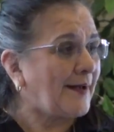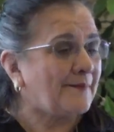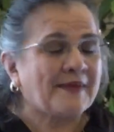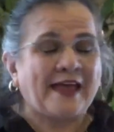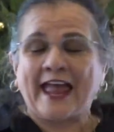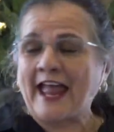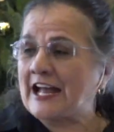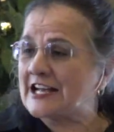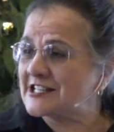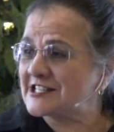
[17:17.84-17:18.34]

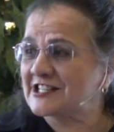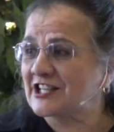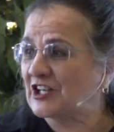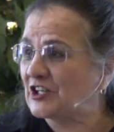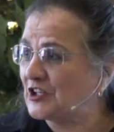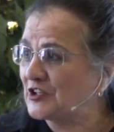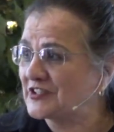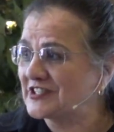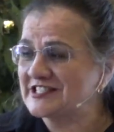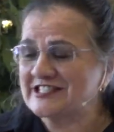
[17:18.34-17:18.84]
I'm
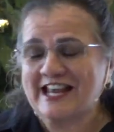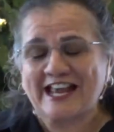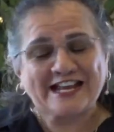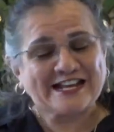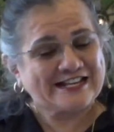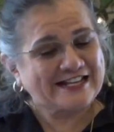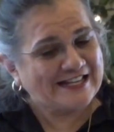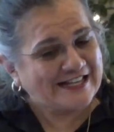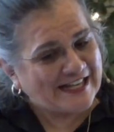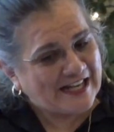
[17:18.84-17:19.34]
asking you
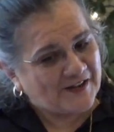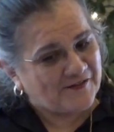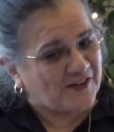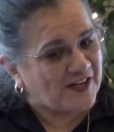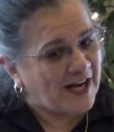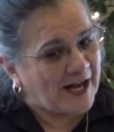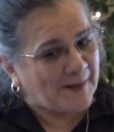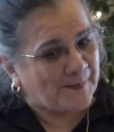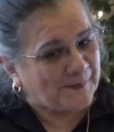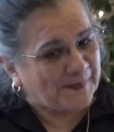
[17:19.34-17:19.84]
today,
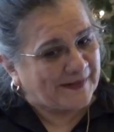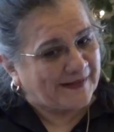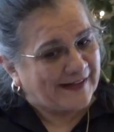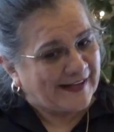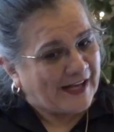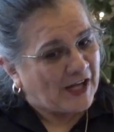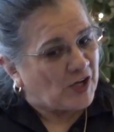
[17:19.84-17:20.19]
give it up.